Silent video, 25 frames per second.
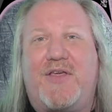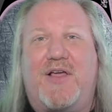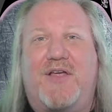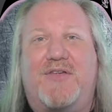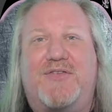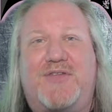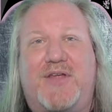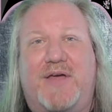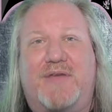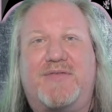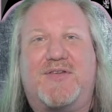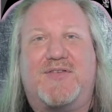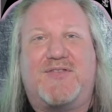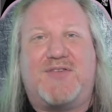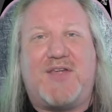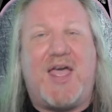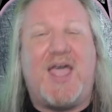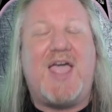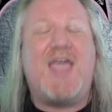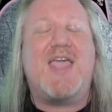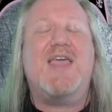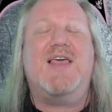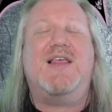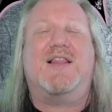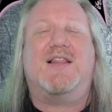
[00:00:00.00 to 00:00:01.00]
else left to
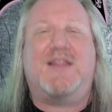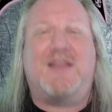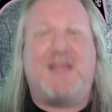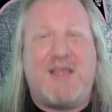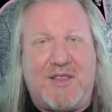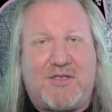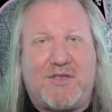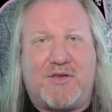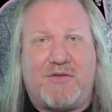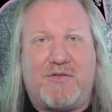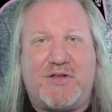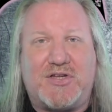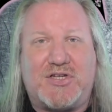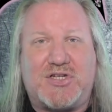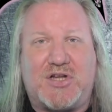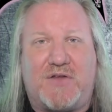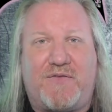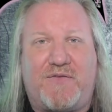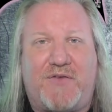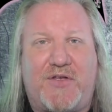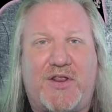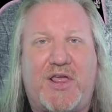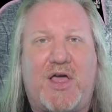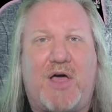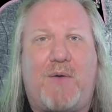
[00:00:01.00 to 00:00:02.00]
say. Link to the original
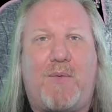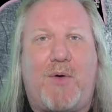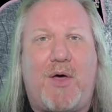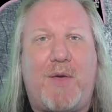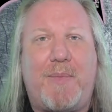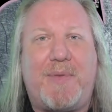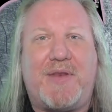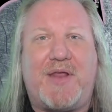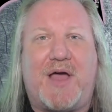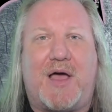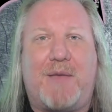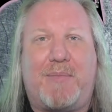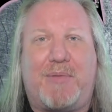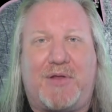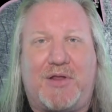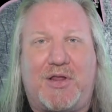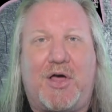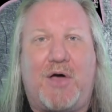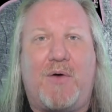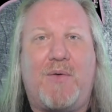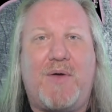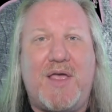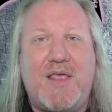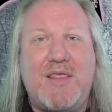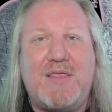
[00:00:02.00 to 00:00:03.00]
video will be down
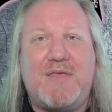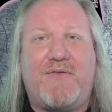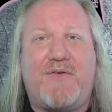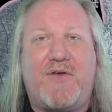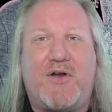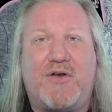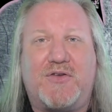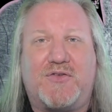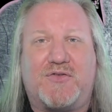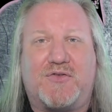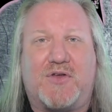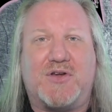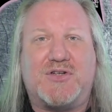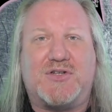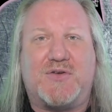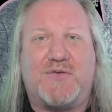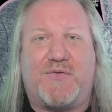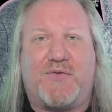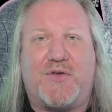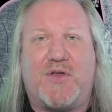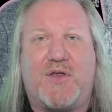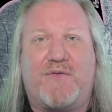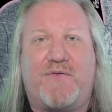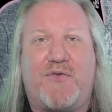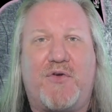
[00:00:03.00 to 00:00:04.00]
below in the video description
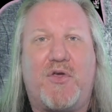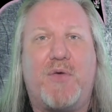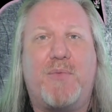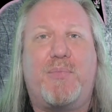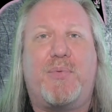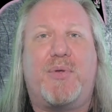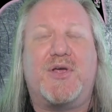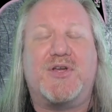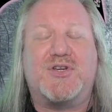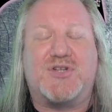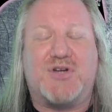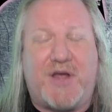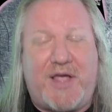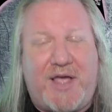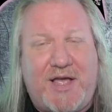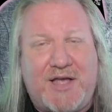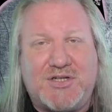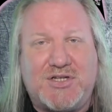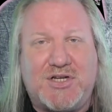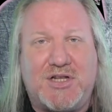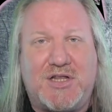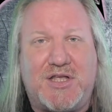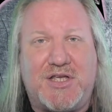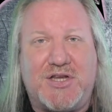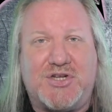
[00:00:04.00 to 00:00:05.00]
for your viewing pleasure
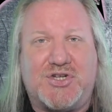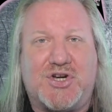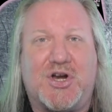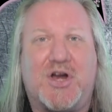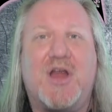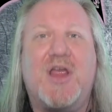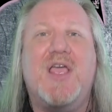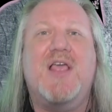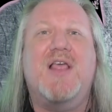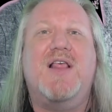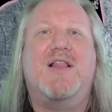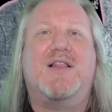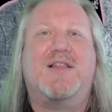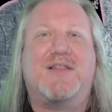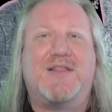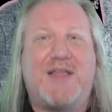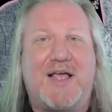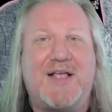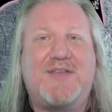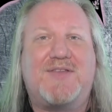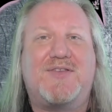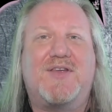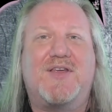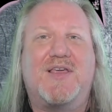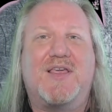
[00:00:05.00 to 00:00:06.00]
at your leisure.
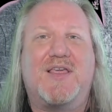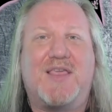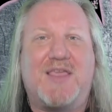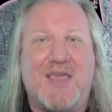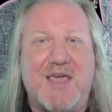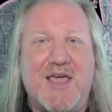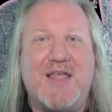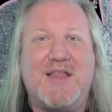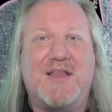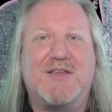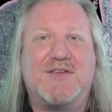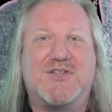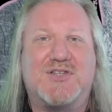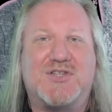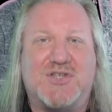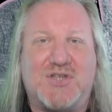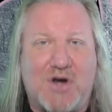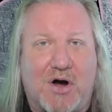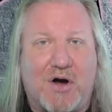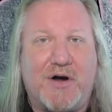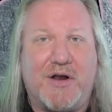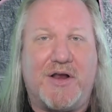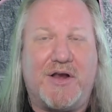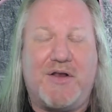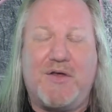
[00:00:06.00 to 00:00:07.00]
Let's get
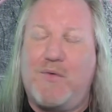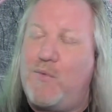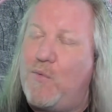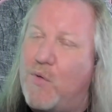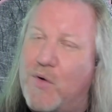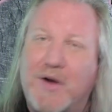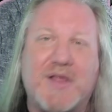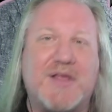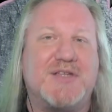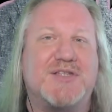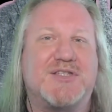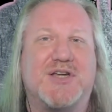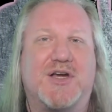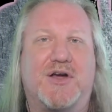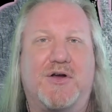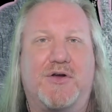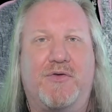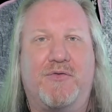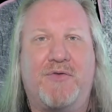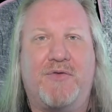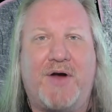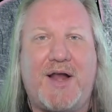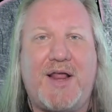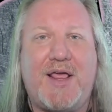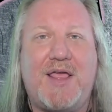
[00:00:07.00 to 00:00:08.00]
started. What do you say? Are
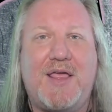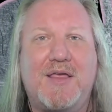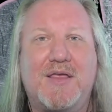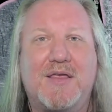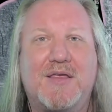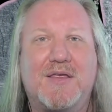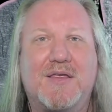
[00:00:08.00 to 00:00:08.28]
you ready?